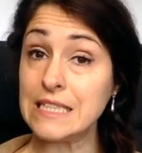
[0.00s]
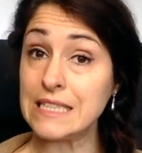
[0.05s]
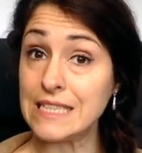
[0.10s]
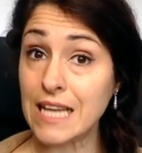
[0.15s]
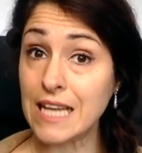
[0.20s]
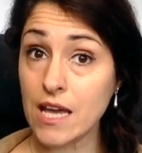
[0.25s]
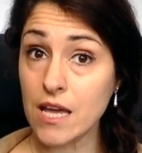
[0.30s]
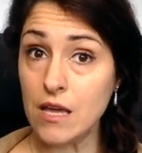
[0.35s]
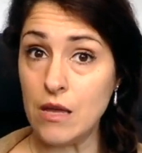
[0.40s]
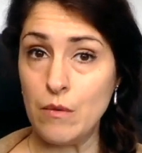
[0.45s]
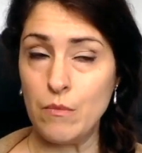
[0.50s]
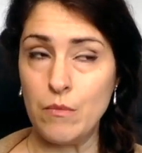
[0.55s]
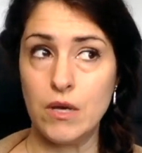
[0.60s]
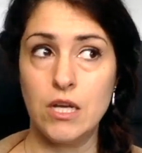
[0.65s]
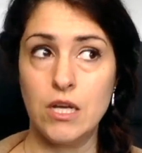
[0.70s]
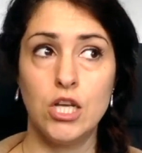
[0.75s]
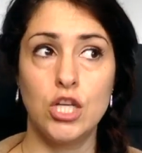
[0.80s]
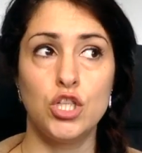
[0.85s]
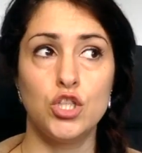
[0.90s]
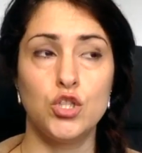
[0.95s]
time
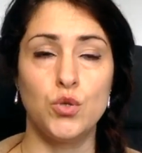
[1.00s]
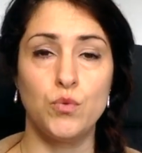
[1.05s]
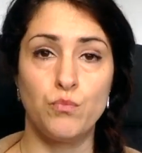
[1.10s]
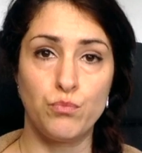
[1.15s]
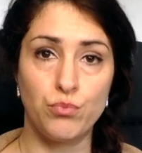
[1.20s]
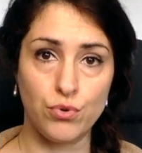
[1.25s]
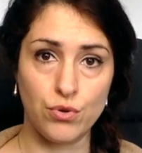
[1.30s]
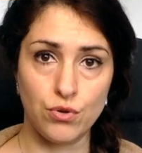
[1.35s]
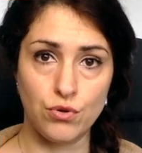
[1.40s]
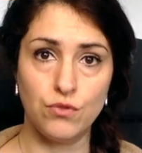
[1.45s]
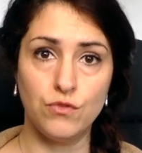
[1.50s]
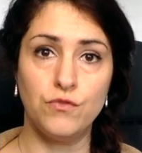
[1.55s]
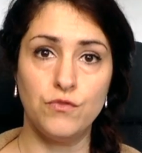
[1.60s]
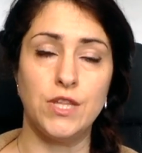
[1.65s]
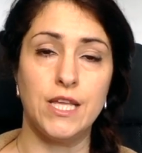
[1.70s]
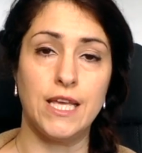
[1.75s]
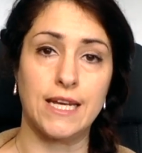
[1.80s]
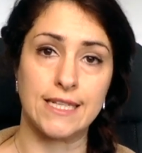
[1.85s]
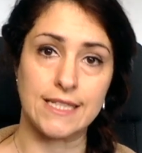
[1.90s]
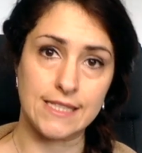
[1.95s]
to prove
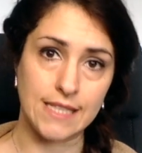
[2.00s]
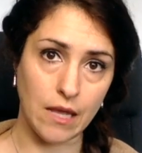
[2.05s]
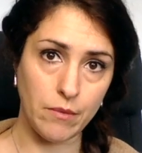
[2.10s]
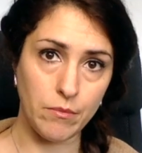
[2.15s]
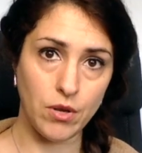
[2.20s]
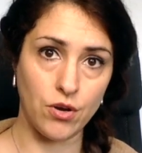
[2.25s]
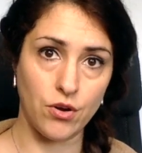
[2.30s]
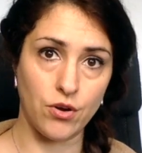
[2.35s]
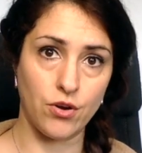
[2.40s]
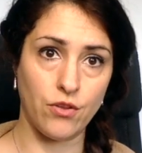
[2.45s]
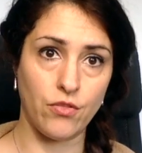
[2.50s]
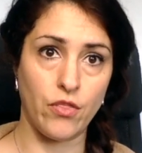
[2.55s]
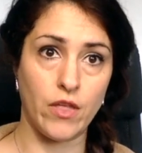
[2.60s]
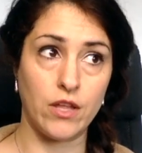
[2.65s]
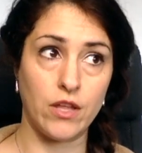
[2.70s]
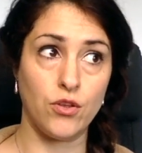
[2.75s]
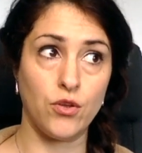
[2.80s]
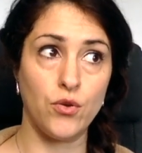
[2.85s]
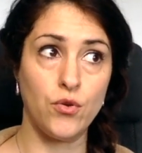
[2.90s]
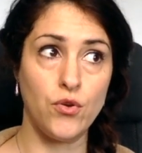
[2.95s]
the examiner
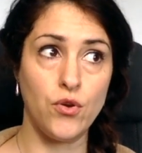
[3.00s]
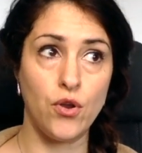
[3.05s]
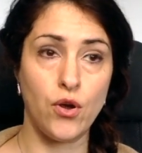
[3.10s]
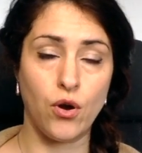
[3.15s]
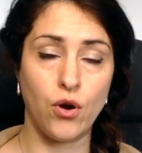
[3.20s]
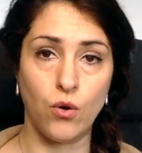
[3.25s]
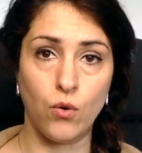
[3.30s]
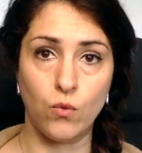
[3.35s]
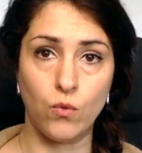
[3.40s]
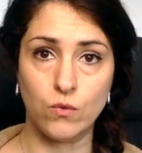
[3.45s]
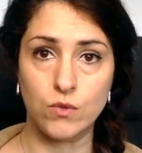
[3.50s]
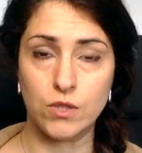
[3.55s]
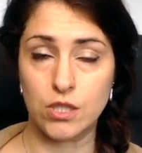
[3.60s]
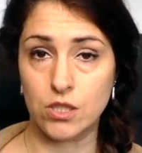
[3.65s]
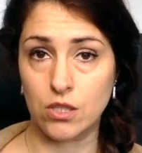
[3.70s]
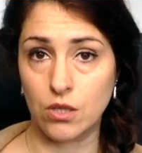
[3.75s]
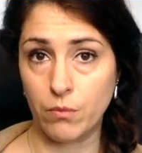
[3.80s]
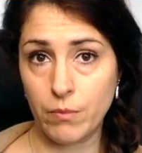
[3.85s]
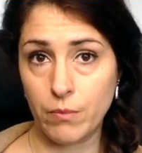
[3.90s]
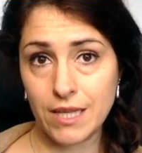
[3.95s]
that you know the
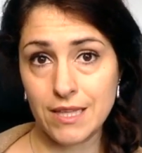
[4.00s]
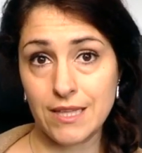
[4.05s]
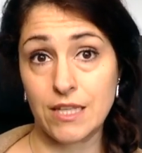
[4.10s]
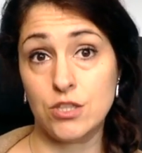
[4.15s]
topic,